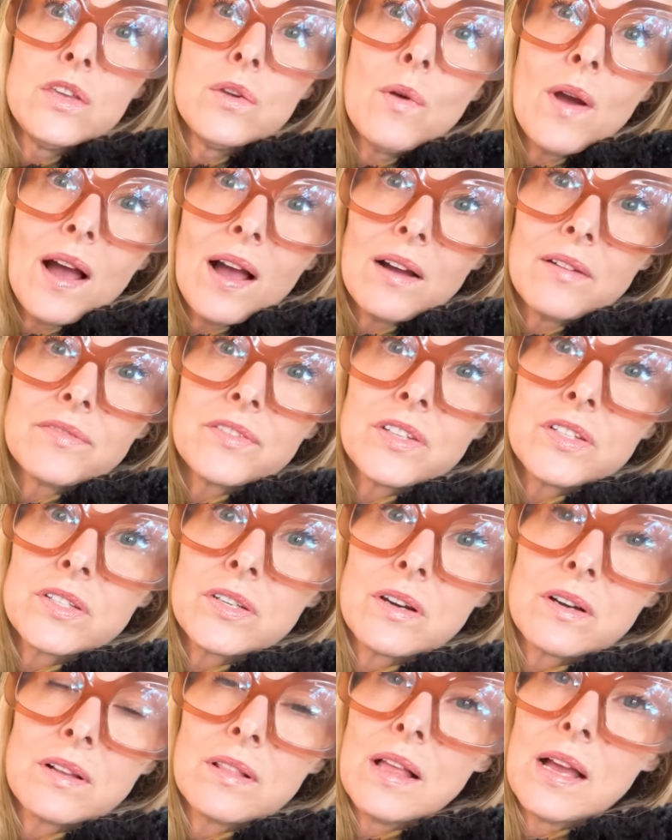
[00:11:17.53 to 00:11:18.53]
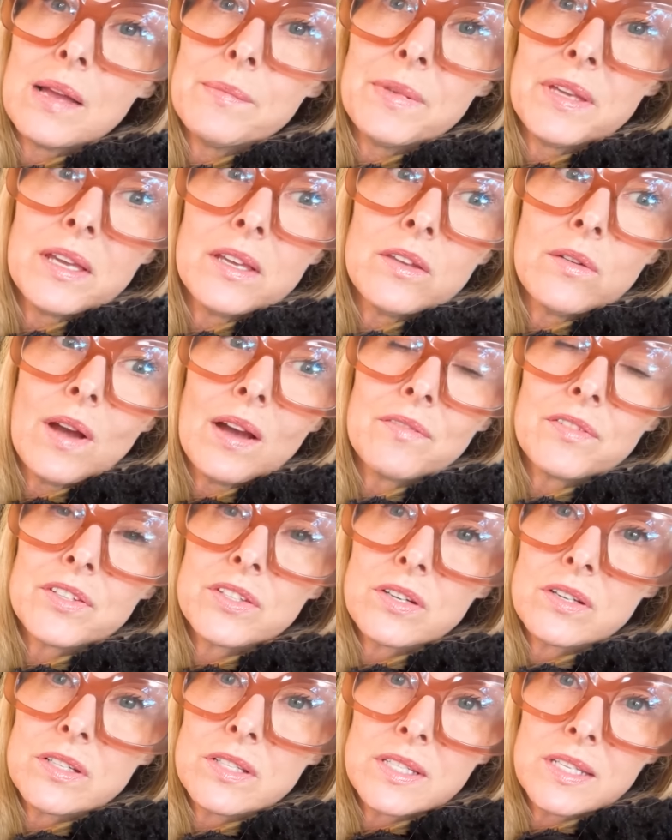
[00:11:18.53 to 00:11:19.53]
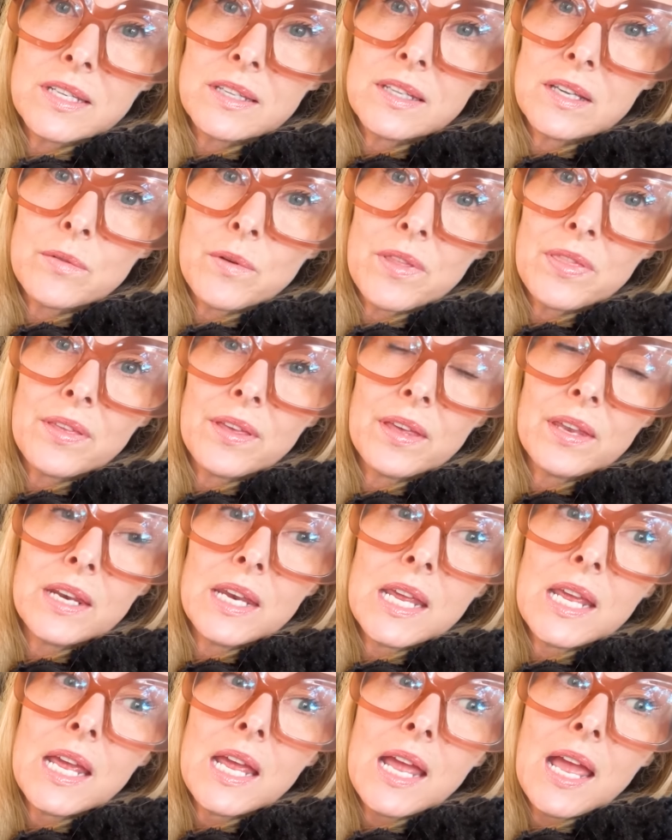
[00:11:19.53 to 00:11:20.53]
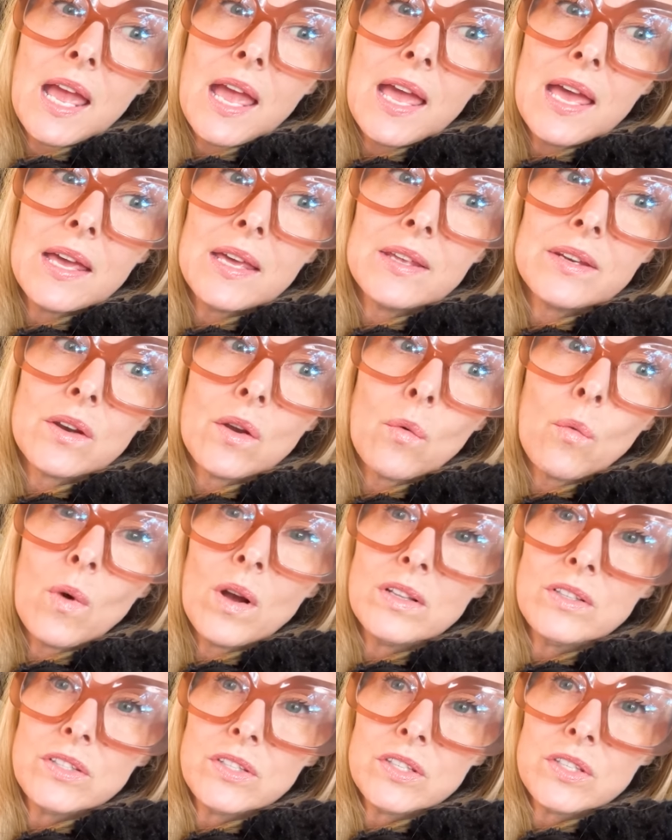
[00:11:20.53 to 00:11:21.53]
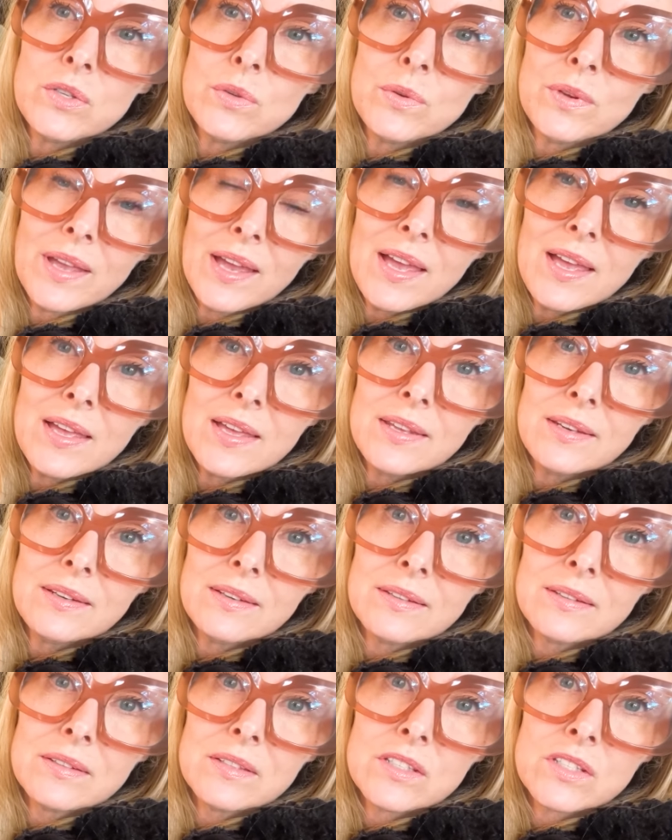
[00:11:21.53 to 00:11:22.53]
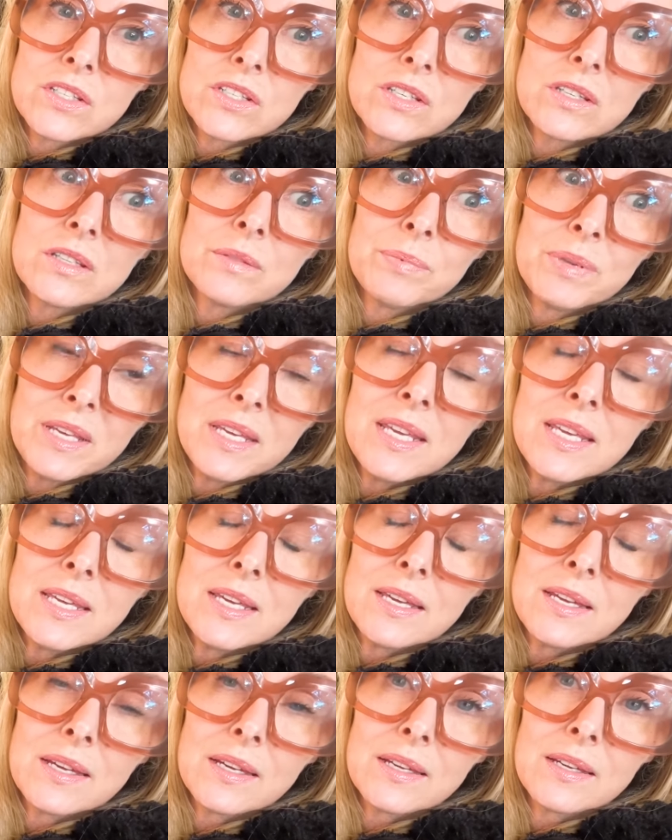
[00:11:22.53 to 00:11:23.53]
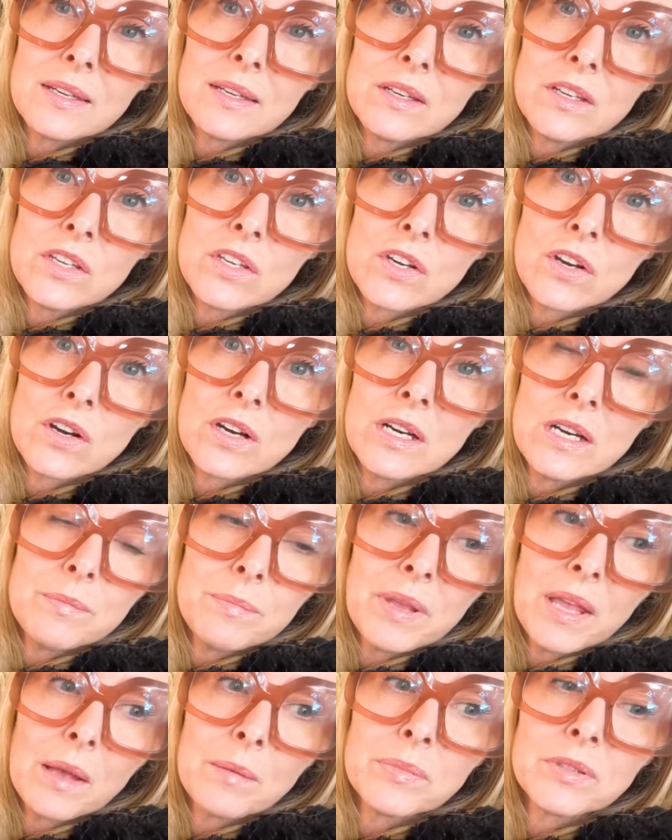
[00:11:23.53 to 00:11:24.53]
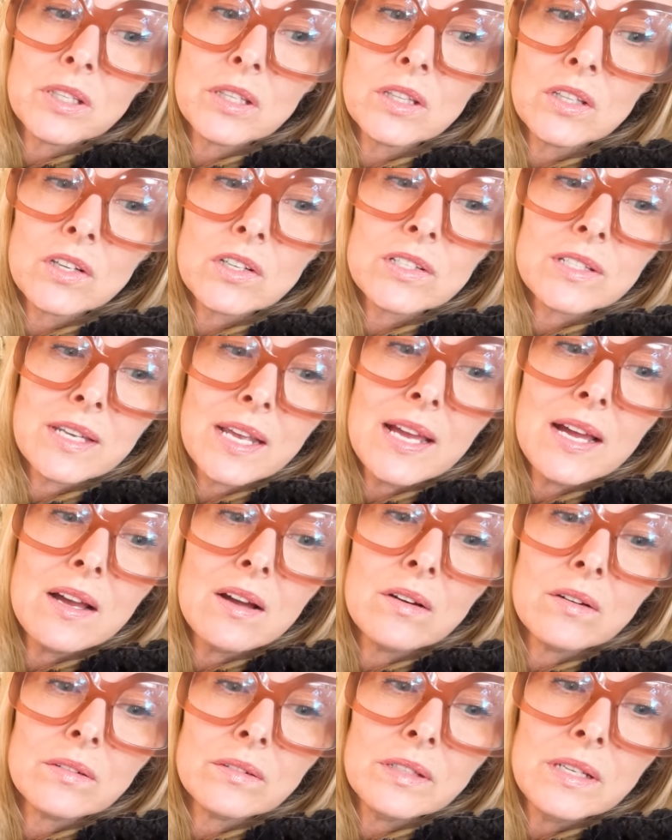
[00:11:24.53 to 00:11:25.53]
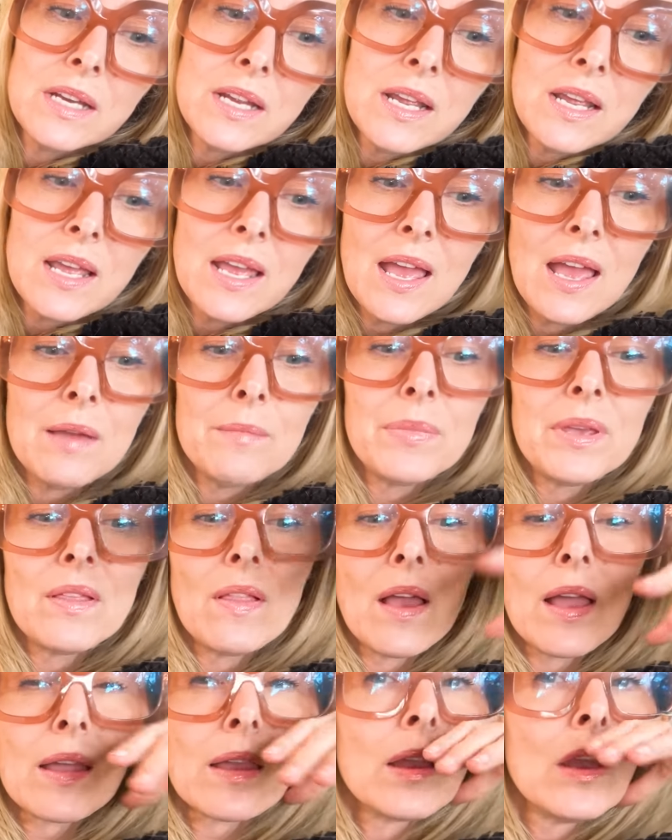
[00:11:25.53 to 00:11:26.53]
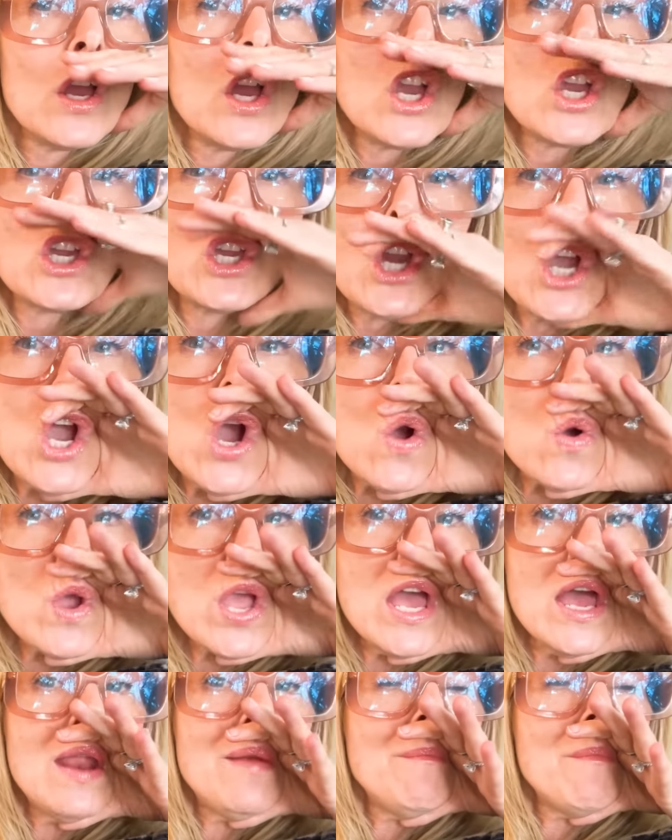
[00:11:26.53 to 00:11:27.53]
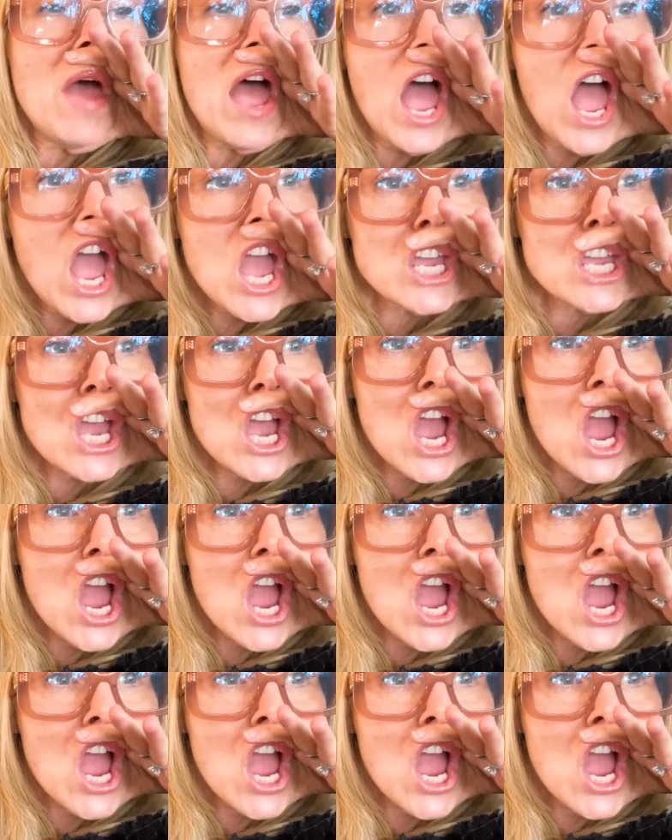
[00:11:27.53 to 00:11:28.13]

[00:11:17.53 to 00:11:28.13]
you have to start climbing it. You have to start dealing with it. And once you get to the peak, you're going to be able to look down and be like, you can make